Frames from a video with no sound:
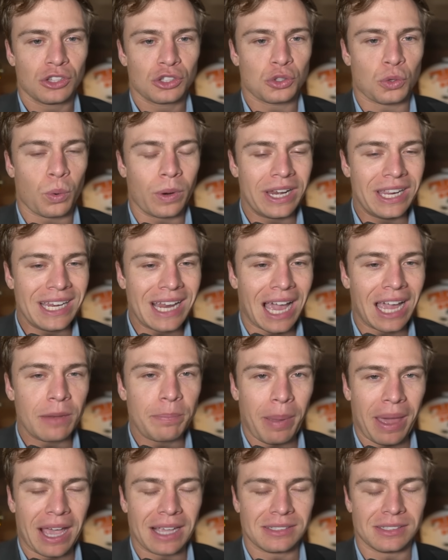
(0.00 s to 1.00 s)

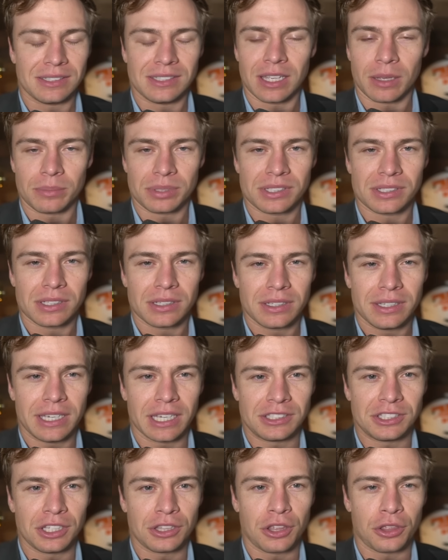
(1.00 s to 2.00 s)
29 pass attempts
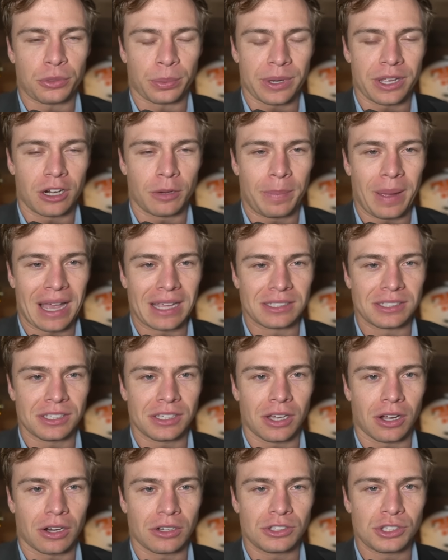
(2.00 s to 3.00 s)
gets you the 300
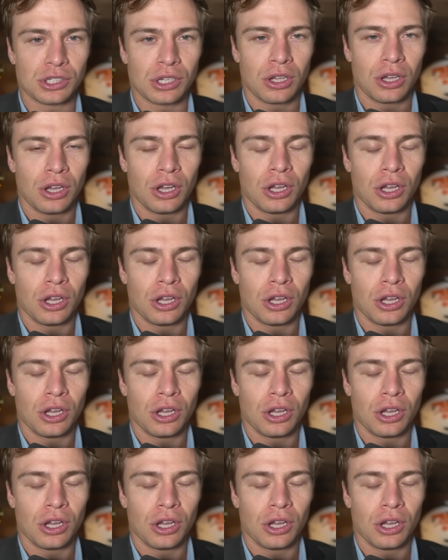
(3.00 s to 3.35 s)
passing yards.